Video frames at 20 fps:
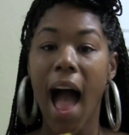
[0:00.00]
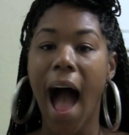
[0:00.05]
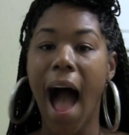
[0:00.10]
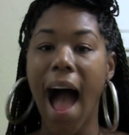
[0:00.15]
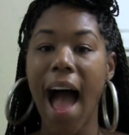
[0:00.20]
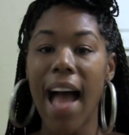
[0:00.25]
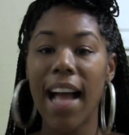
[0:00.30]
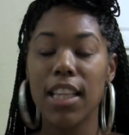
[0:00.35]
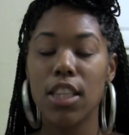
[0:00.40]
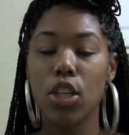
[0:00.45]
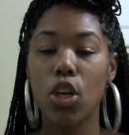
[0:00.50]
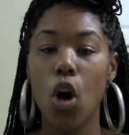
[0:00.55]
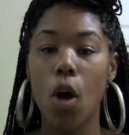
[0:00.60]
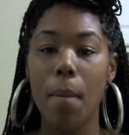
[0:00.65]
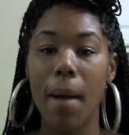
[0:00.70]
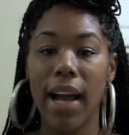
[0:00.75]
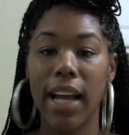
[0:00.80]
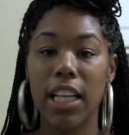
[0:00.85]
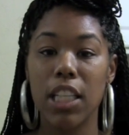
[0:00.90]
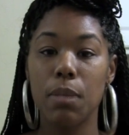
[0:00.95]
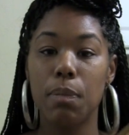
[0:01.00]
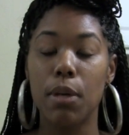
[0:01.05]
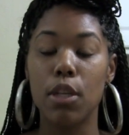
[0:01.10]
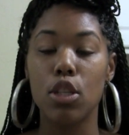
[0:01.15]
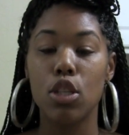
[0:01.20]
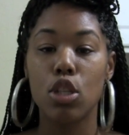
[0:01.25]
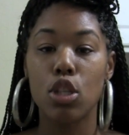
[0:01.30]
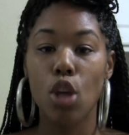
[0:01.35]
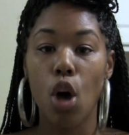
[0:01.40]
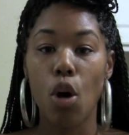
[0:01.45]
I had to go back and spend
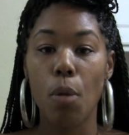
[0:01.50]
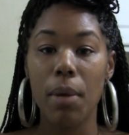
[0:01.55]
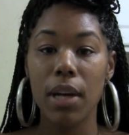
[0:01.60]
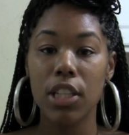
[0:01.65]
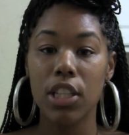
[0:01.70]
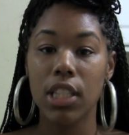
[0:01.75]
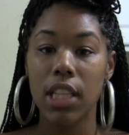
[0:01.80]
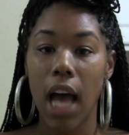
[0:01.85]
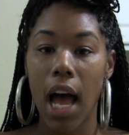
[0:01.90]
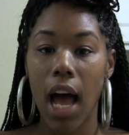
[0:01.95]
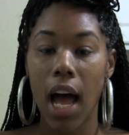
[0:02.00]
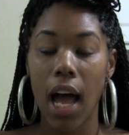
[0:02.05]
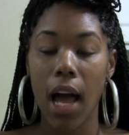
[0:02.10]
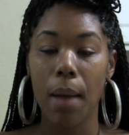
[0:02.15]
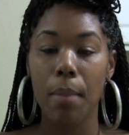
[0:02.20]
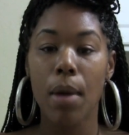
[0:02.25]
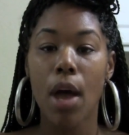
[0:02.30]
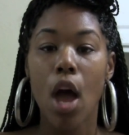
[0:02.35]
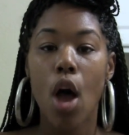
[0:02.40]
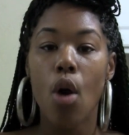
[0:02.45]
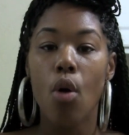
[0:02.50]
so much time